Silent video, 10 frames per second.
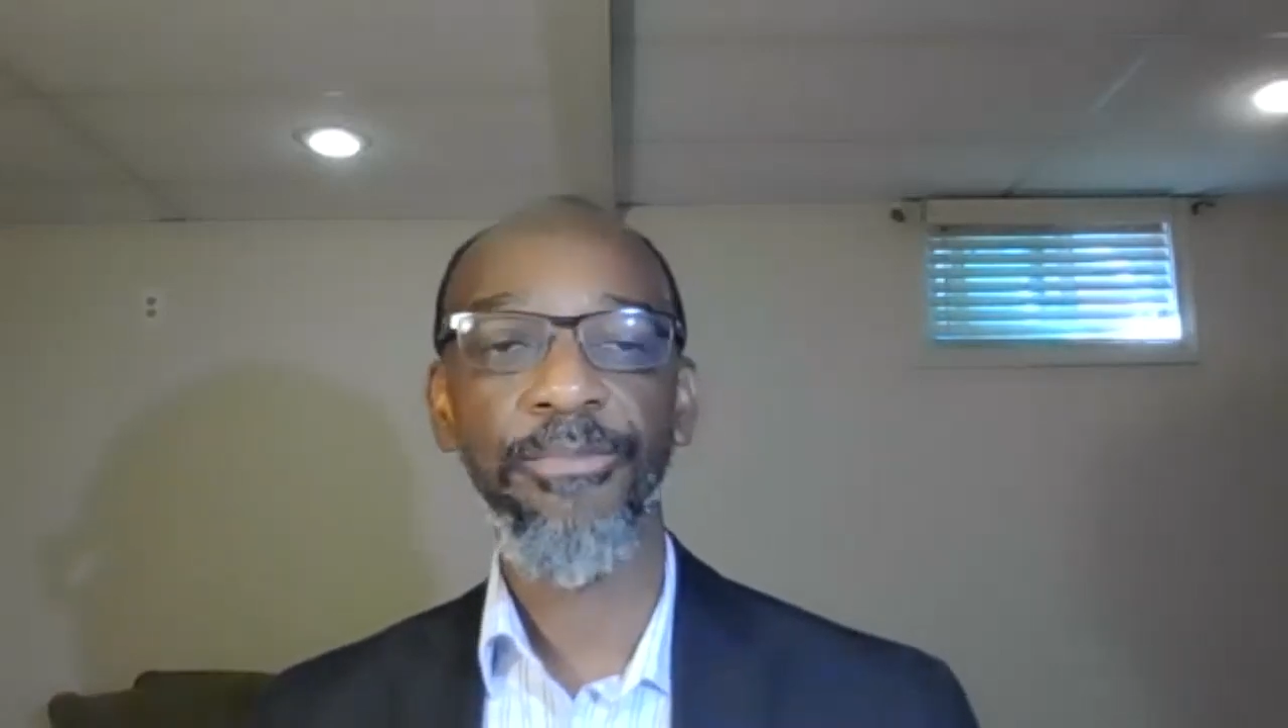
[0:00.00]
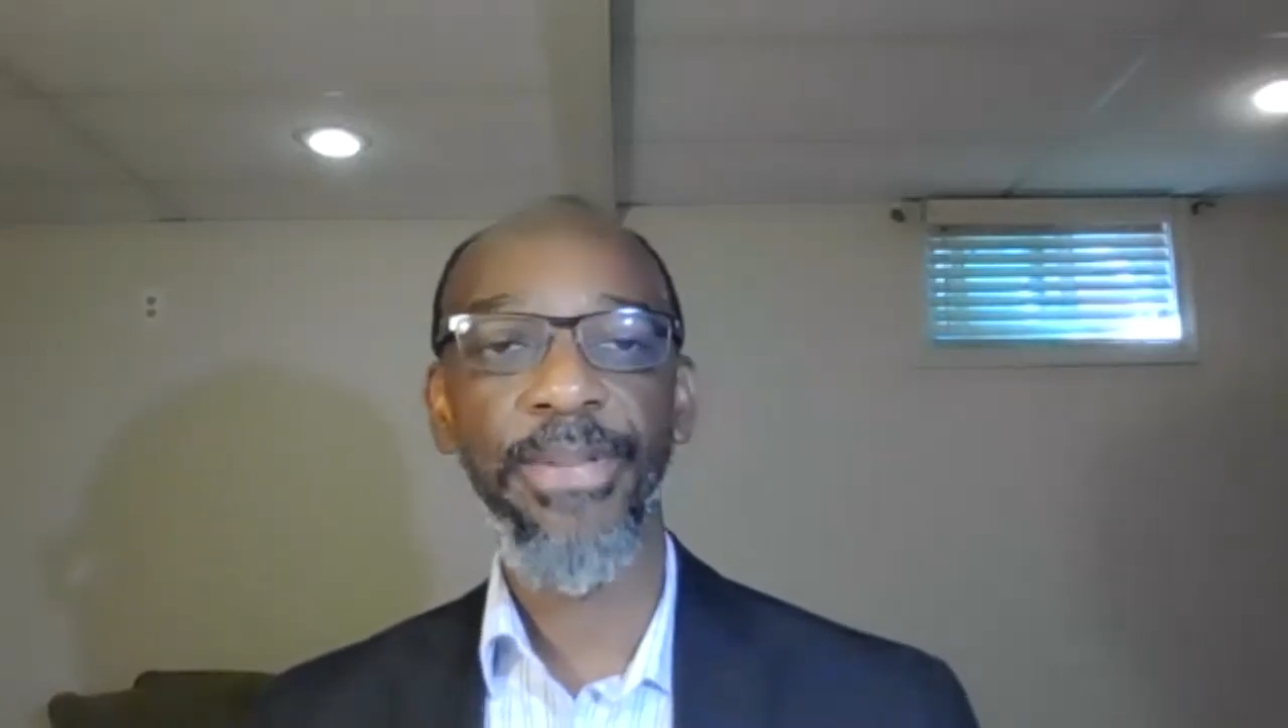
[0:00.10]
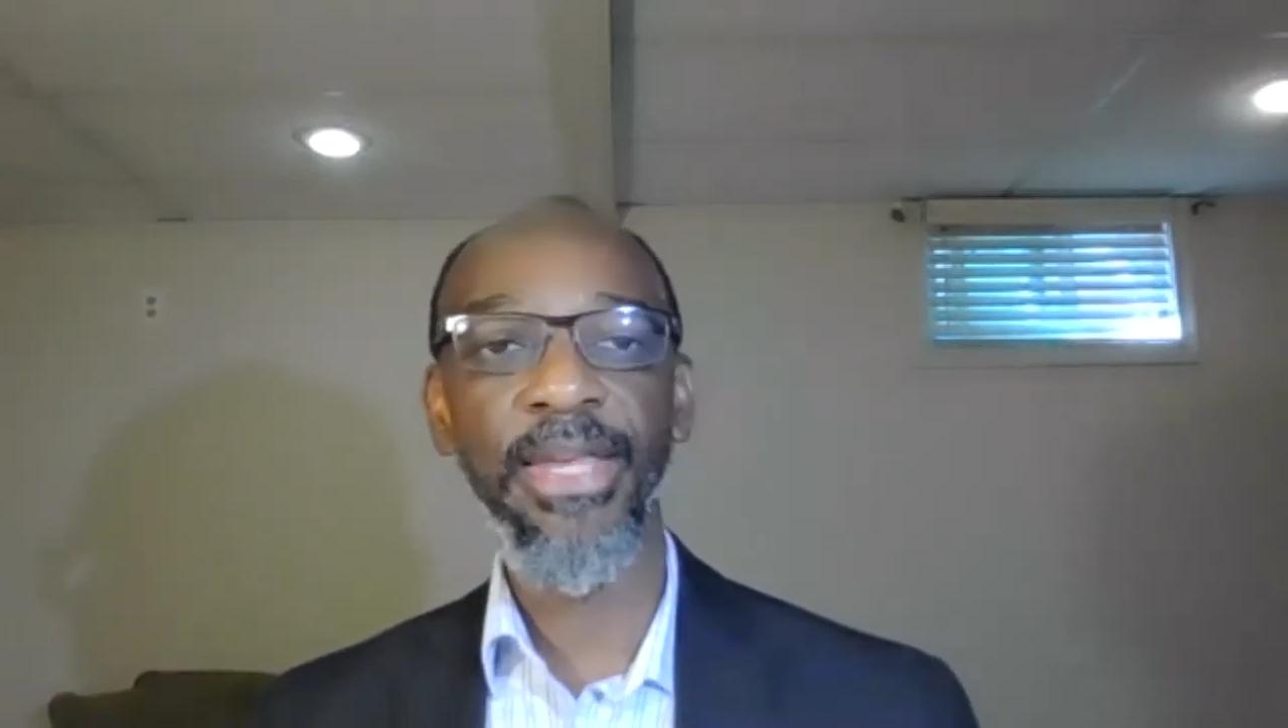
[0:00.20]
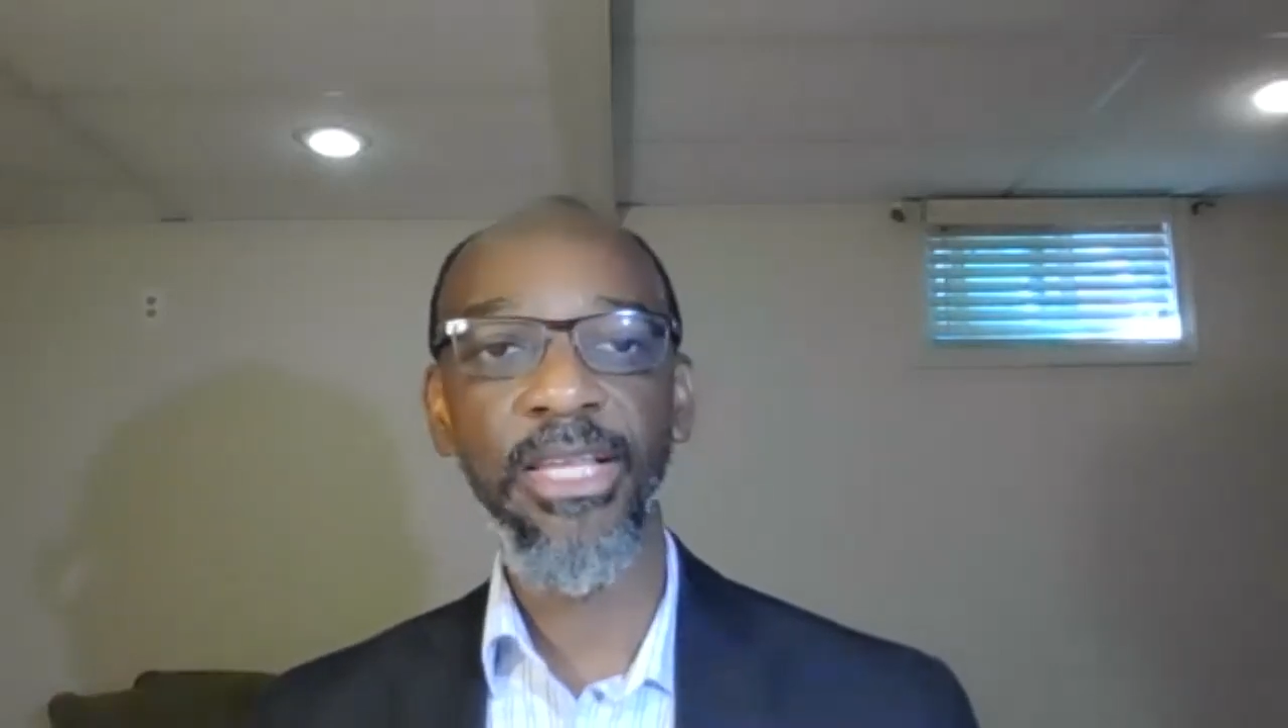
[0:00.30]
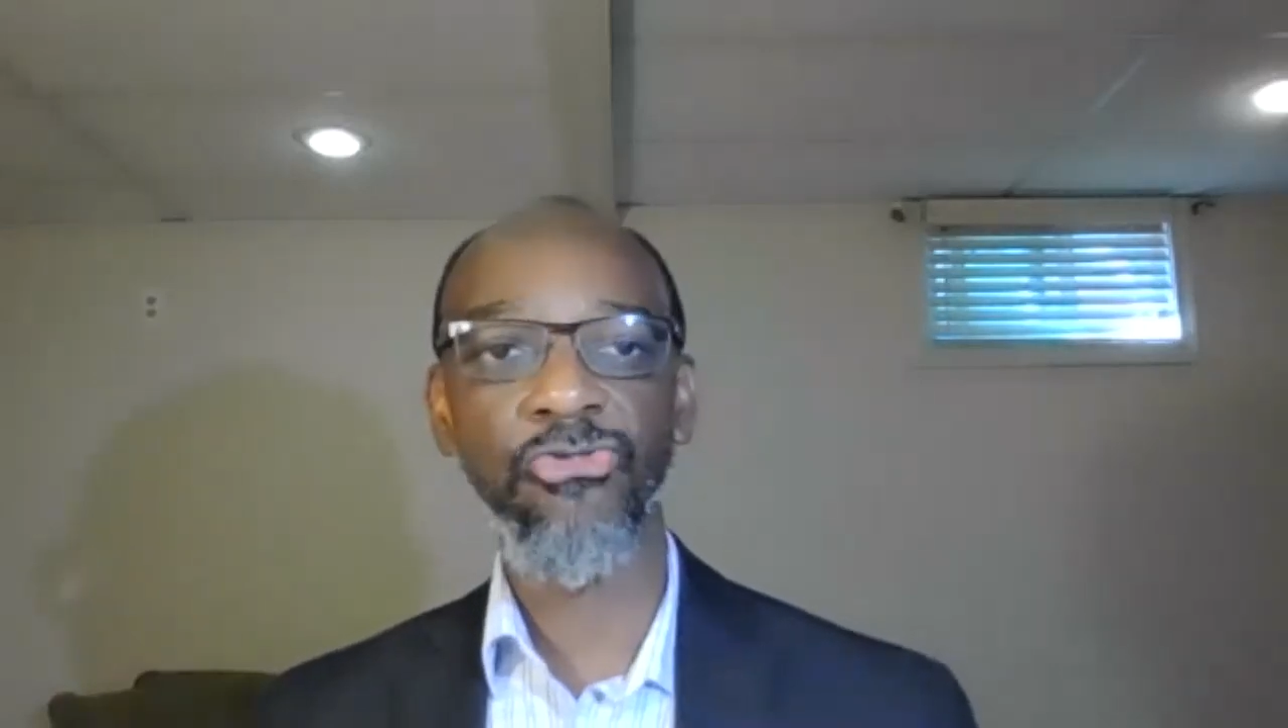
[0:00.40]

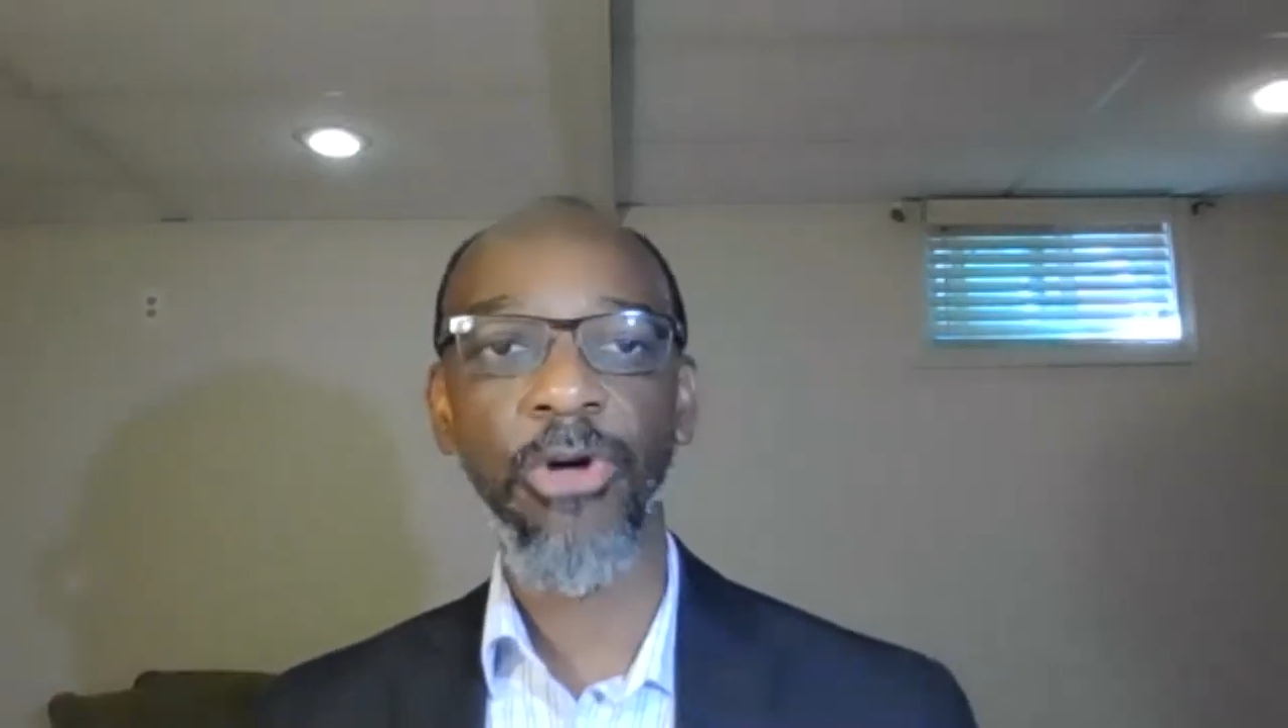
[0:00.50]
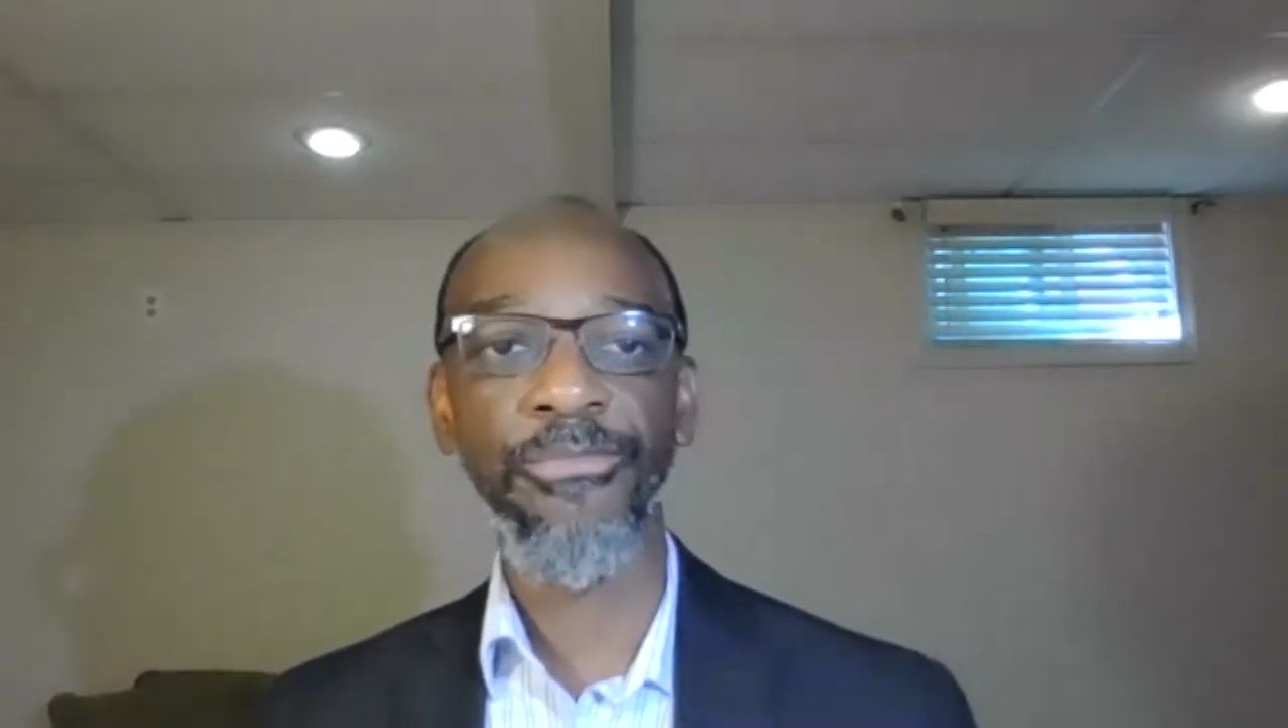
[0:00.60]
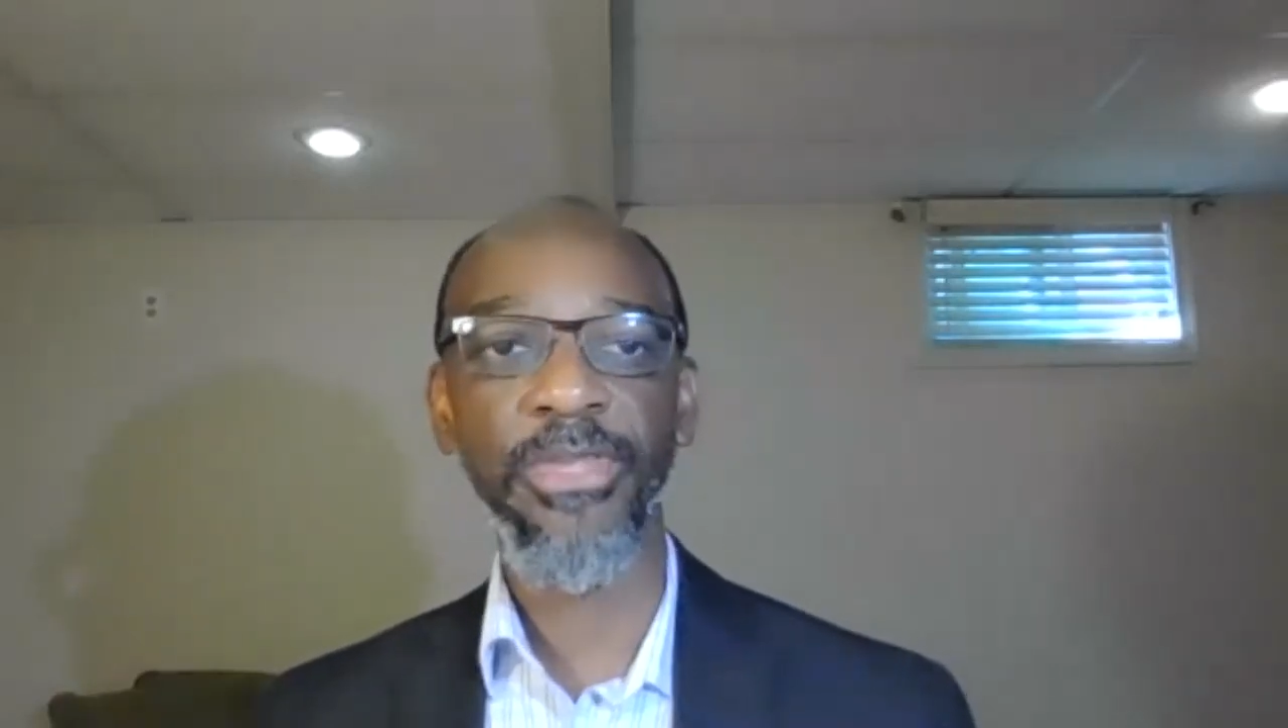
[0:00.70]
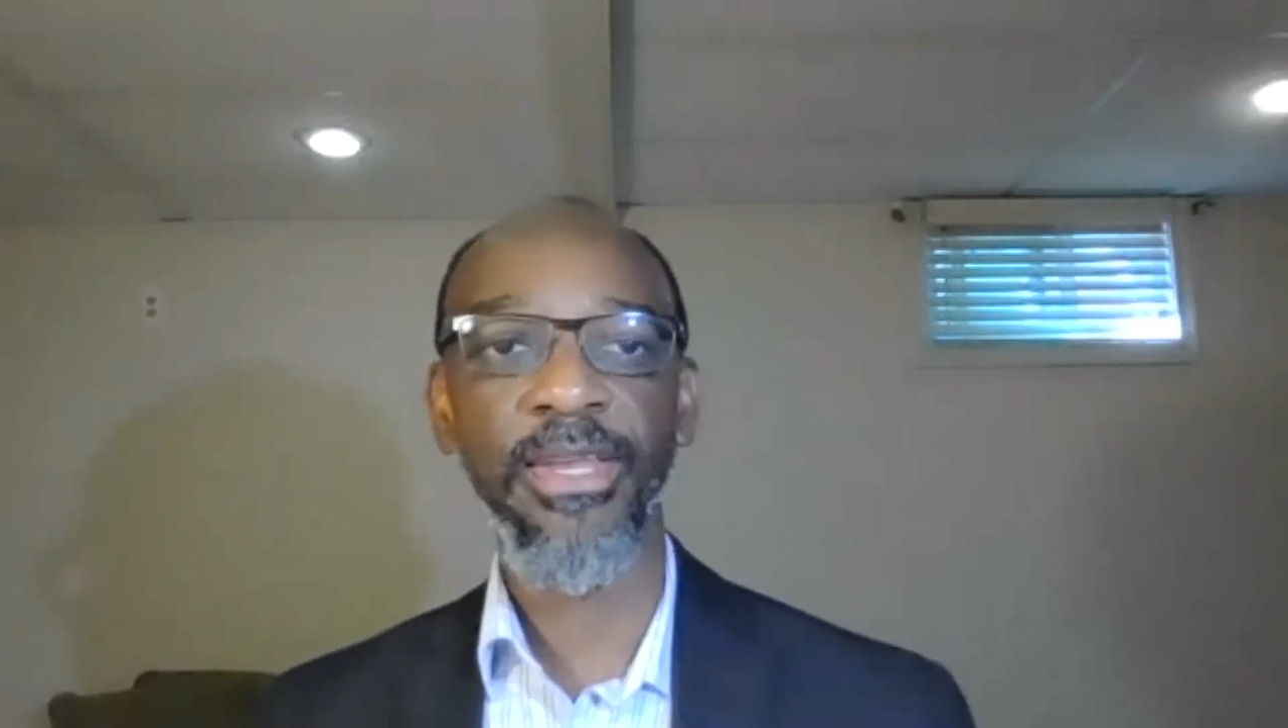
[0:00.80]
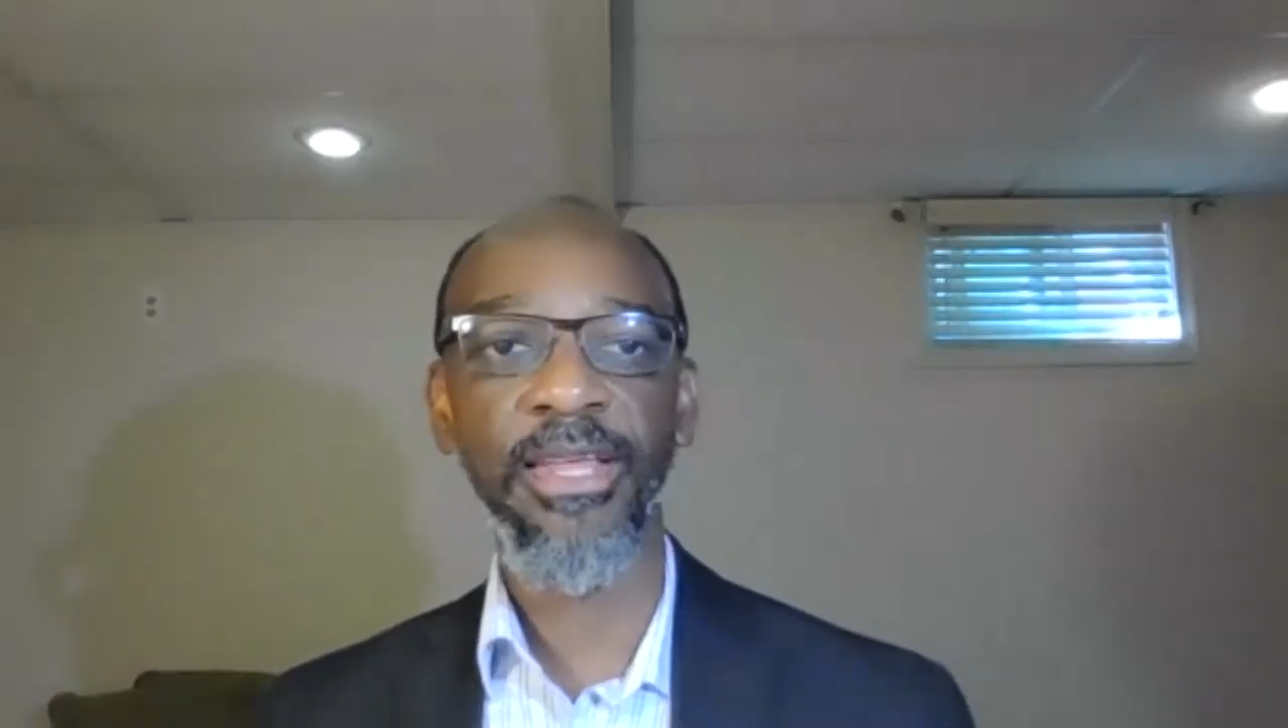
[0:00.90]
been
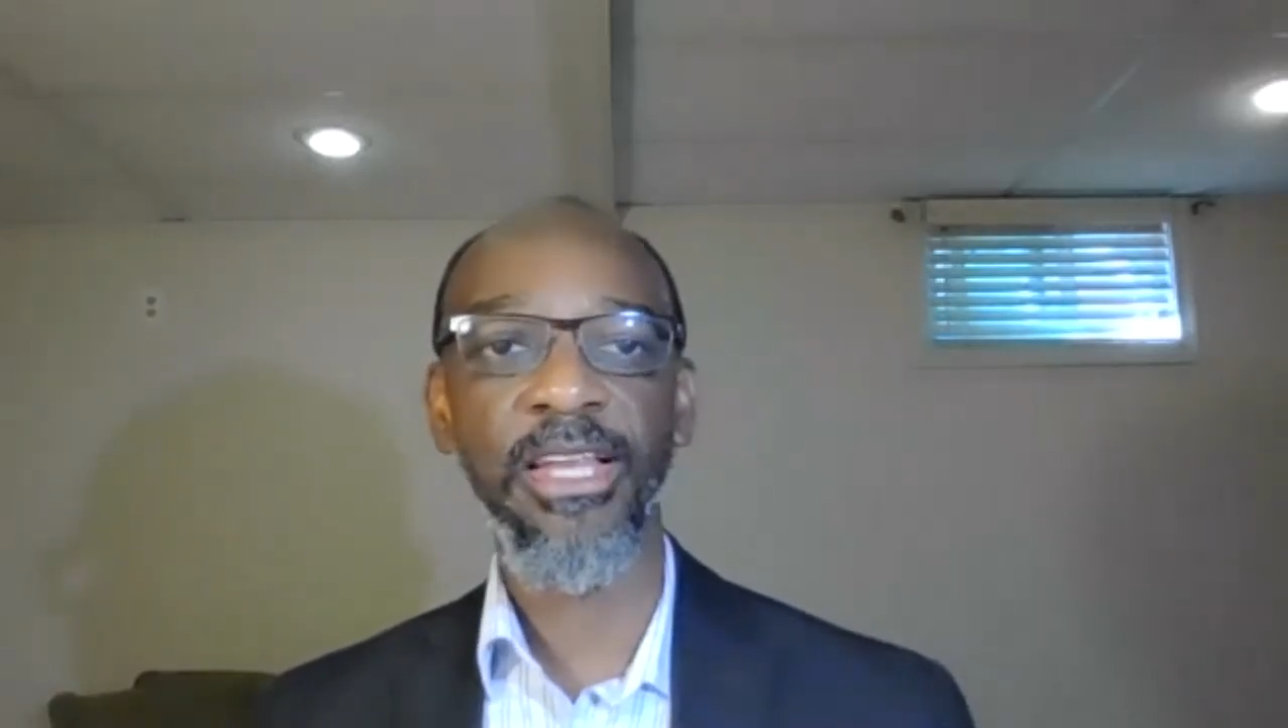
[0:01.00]
disrupted